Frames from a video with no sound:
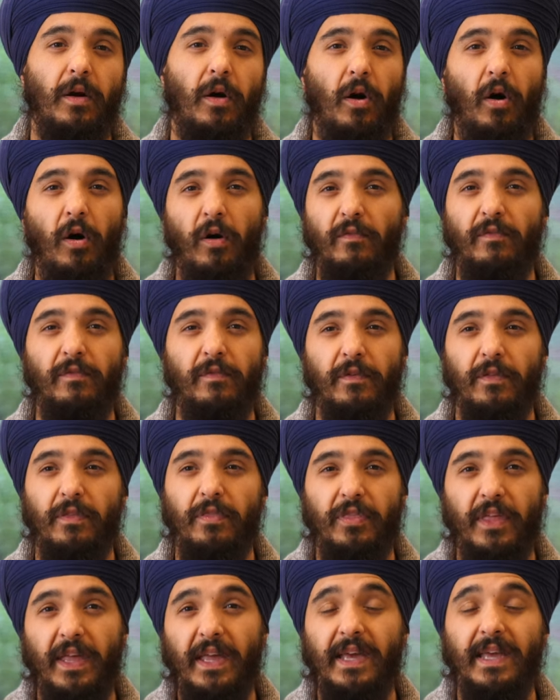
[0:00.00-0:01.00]
of
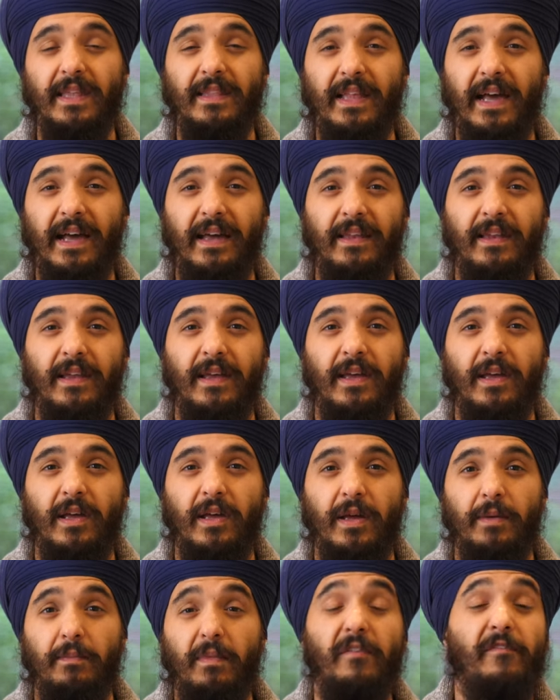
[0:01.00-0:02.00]
thinking that
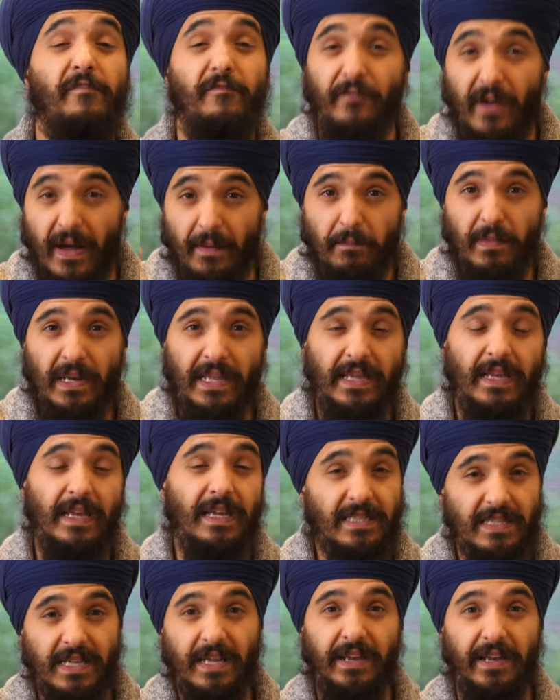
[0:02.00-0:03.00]
my family
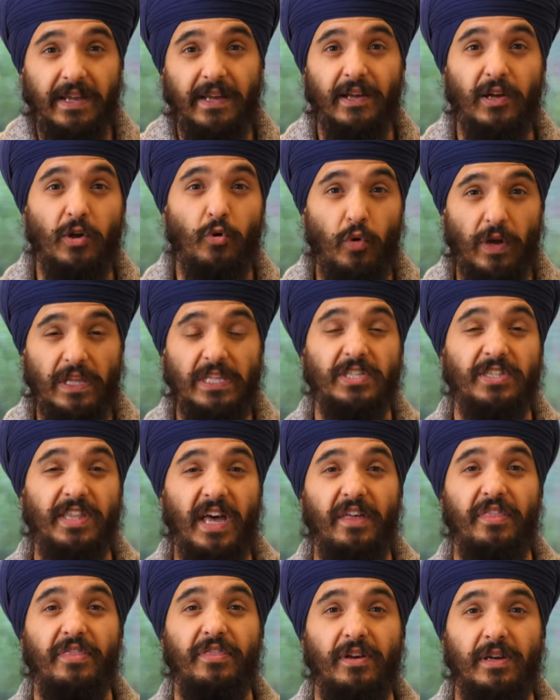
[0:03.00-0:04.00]
is going to quench
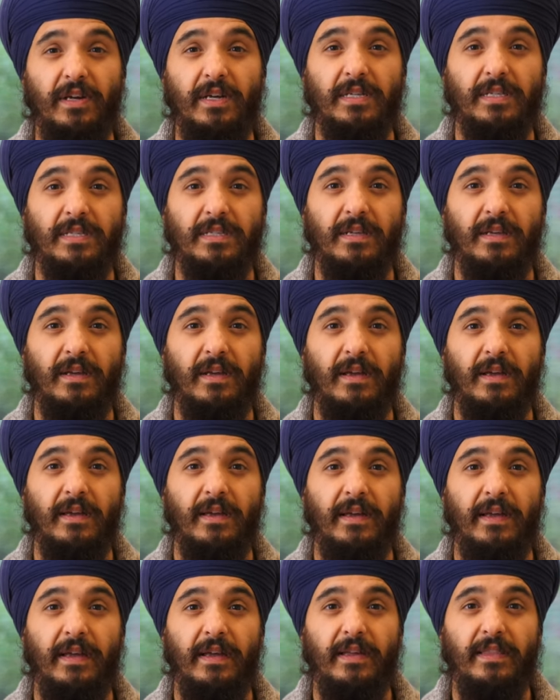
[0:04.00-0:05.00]
that thirst,
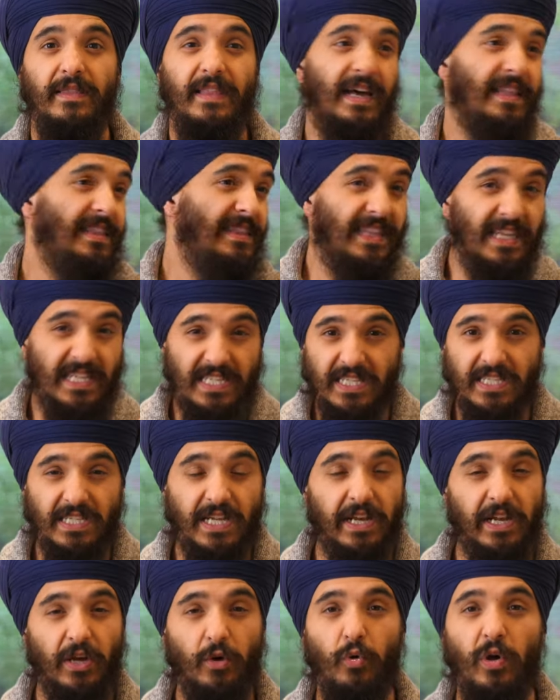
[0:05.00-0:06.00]
that this is
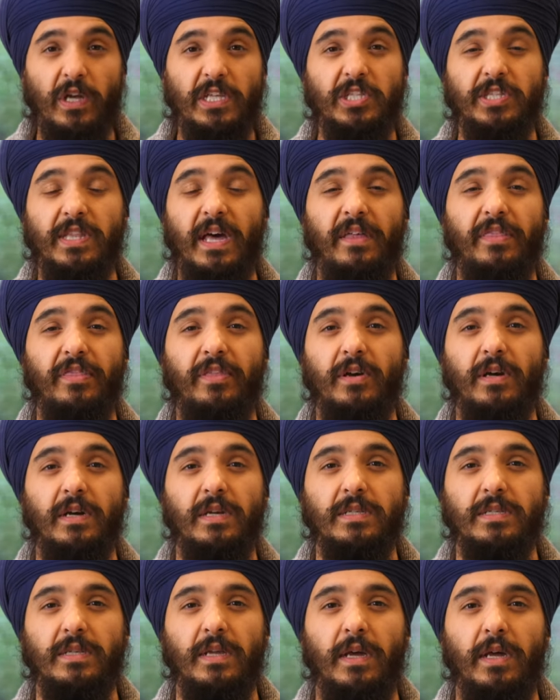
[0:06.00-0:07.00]
going to quench that
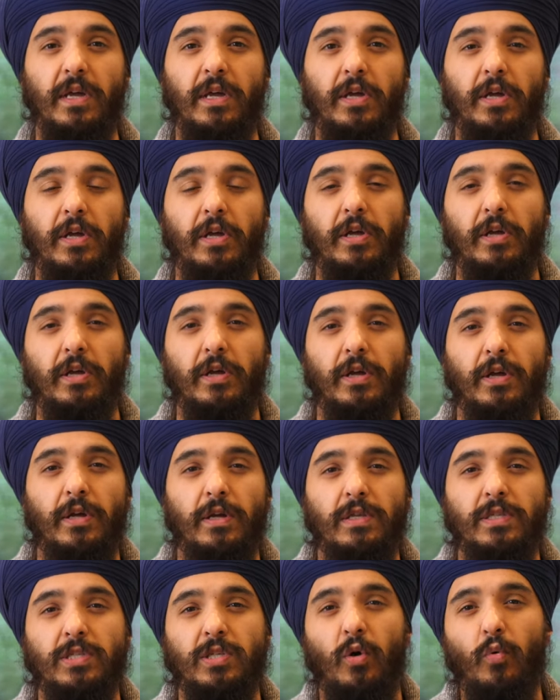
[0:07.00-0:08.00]
thirst.
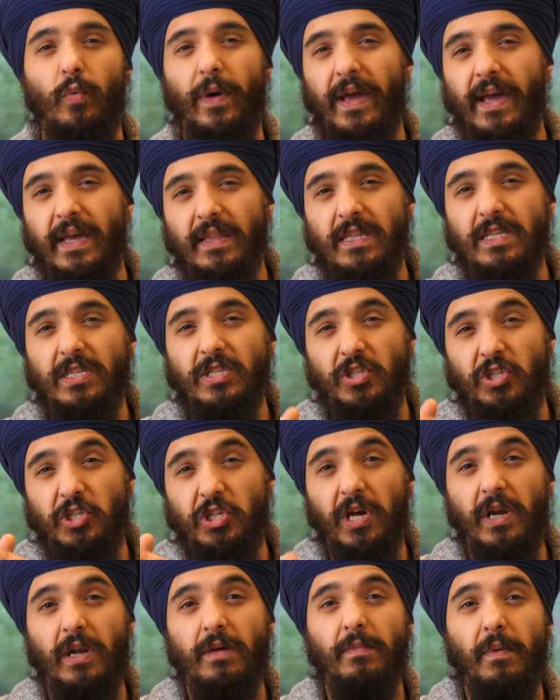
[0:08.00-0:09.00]
So we're in this
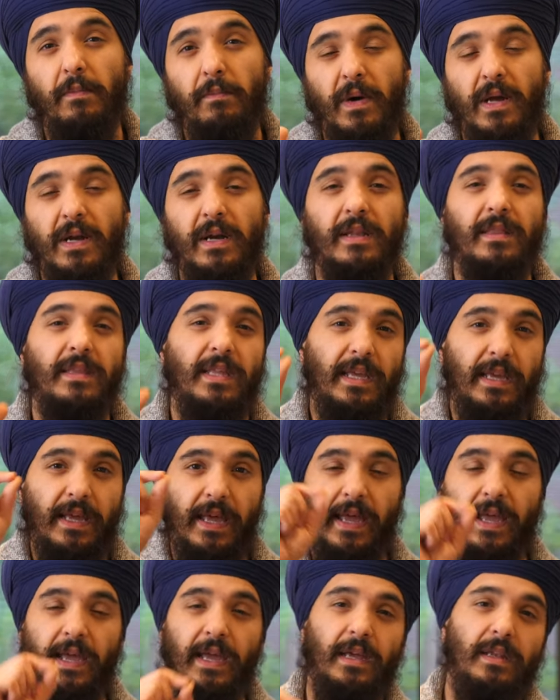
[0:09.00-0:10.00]
janam maran di
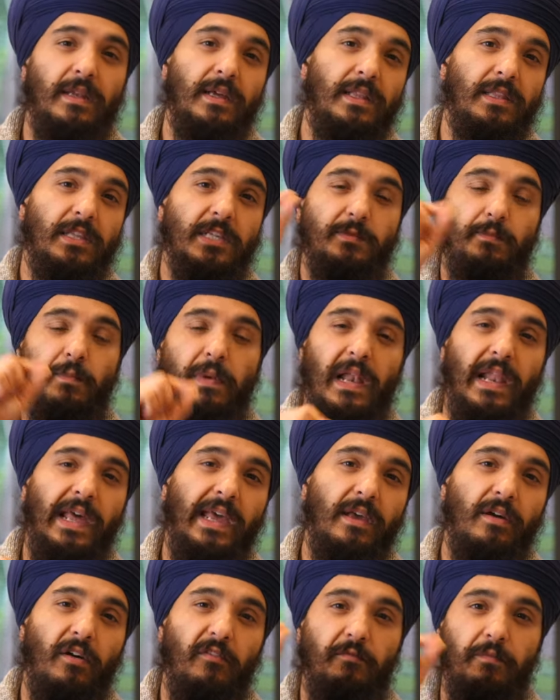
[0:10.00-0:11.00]
khed, in this
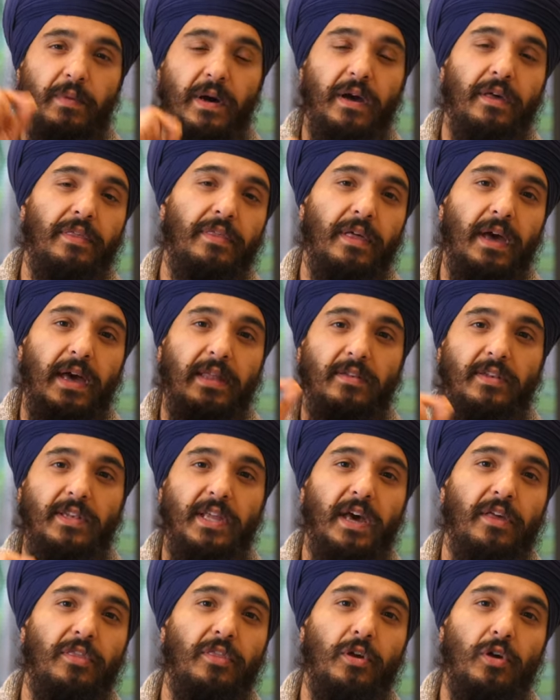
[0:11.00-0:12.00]
play of birth and
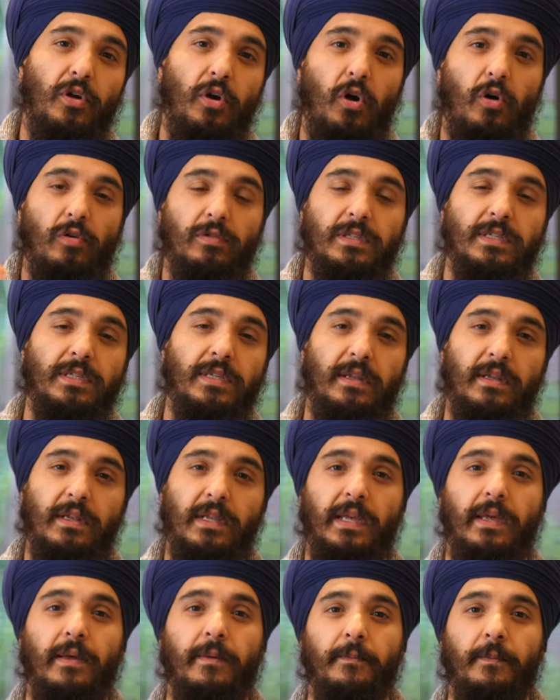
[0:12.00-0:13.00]
death
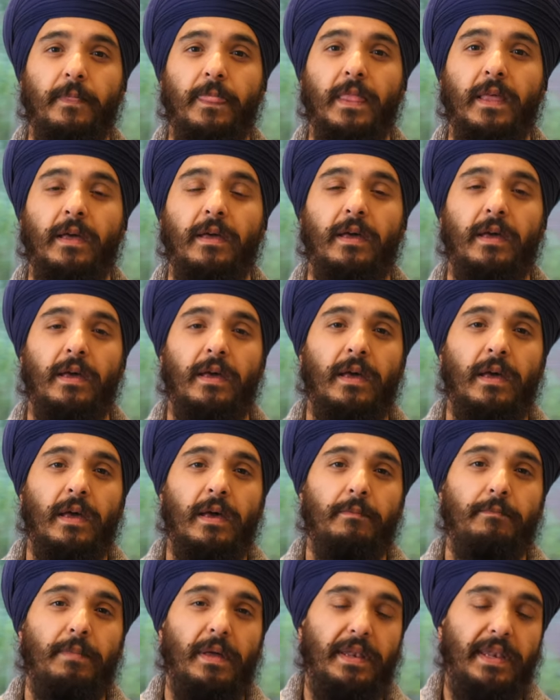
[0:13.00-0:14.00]
constantly.
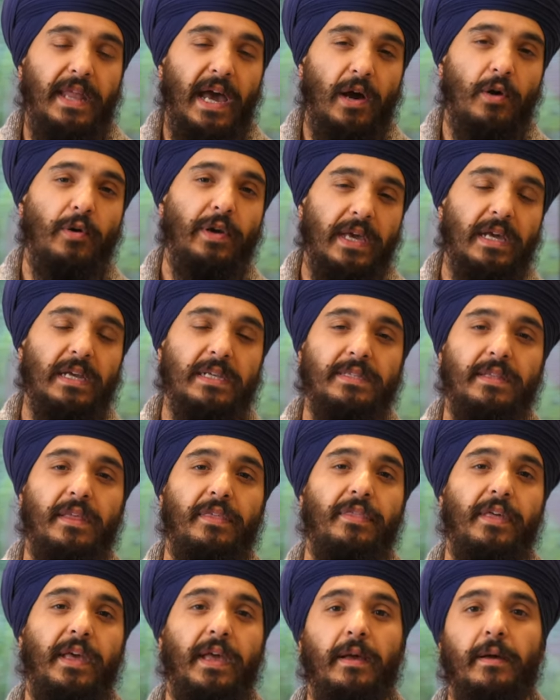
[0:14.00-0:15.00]
But now here's the
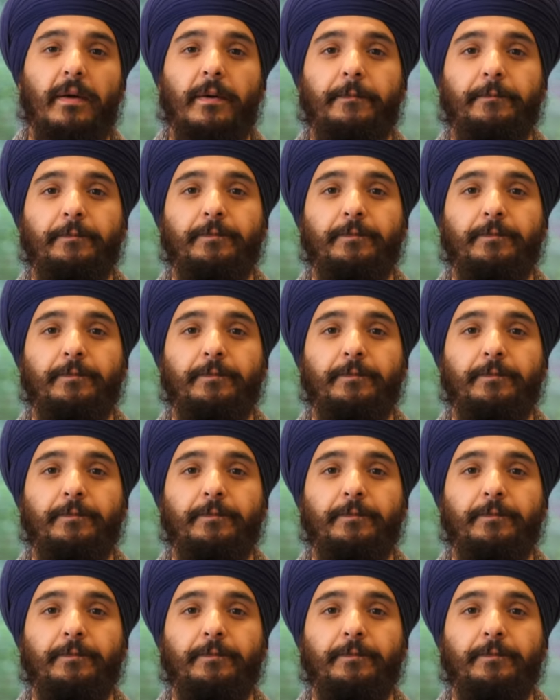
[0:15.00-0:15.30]
thing.